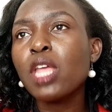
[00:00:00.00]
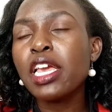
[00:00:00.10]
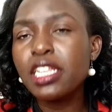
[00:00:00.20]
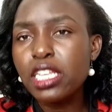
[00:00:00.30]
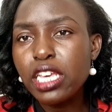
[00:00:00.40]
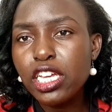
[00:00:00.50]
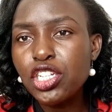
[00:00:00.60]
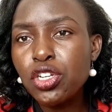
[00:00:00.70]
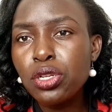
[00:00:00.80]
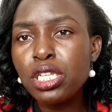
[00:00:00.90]

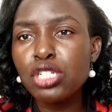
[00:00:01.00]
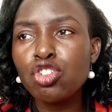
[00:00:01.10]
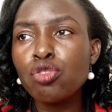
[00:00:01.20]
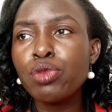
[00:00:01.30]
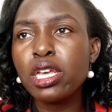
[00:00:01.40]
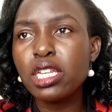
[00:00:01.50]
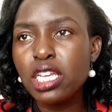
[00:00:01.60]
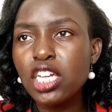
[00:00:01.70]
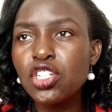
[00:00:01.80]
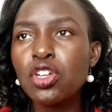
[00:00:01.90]
education, it should be
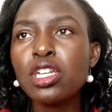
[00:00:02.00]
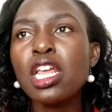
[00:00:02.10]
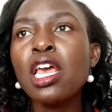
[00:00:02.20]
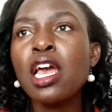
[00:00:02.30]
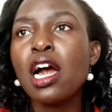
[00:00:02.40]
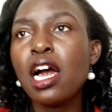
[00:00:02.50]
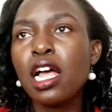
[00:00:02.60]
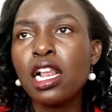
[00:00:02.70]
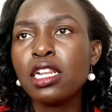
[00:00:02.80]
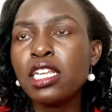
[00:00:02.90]
education.
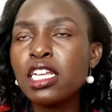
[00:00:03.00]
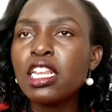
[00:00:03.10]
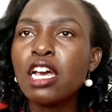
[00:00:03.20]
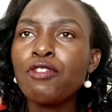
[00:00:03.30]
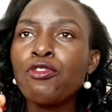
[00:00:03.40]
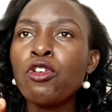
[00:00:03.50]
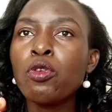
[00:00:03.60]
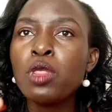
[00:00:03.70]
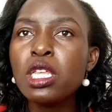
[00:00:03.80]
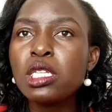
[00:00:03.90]
Then for
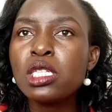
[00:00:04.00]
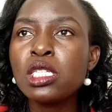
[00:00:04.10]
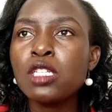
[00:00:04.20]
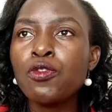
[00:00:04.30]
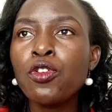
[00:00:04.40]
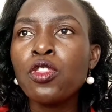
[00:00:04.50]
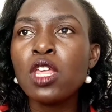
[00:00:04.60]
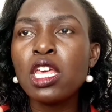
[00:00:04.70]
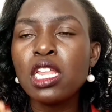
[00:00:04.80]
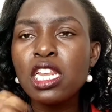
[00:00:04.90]

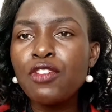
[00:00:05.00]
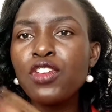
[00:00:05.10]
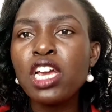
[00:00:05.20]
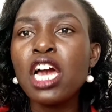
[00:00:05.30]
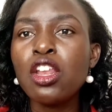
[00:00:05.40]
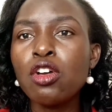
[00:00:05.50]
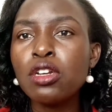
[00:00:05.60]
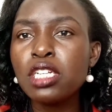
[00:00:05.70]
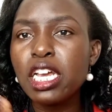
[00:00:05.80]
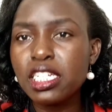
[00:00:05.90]
the living
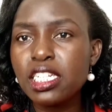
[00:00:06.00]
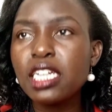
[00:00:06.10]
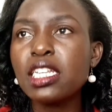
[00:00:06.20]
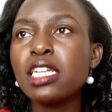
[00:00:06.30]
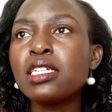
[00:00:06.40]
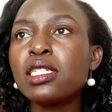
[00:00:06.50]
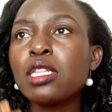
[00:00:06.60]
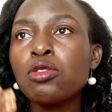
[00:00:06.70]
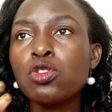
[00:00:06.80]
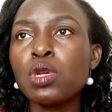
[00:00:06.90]
alone channels,
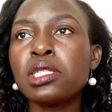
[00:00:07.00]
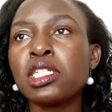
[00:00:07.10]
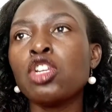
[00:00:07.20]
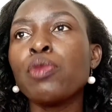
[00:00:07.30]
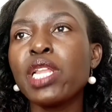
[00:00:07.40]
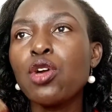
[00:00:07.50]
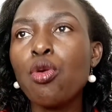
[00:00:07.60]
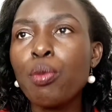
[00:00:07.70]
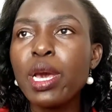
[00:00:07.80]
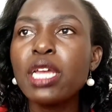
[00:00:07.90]
those ones they normally
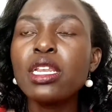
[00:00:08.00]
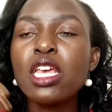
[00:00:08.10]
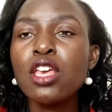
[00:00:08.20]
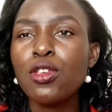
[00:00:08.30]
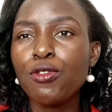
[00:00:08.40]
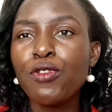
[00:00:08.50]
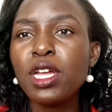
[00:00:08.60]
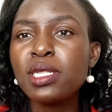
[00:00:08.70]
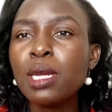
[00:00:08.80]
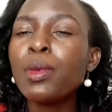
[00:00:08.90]
combine. You
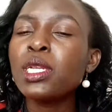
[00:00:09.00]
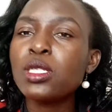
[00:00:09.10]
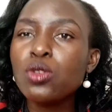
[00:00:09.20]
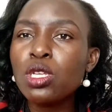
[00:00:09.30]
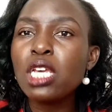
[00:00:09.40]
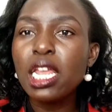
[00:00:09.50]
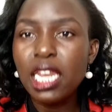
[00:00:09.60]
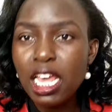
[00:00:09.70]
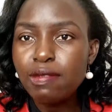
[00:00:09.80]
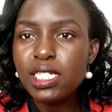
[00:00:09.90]
find someone is doing a
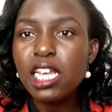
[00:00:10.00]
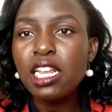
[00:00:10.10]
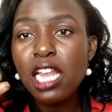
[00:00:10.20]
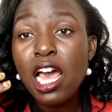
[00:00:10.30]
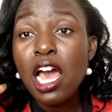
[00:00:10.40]
lifestyle,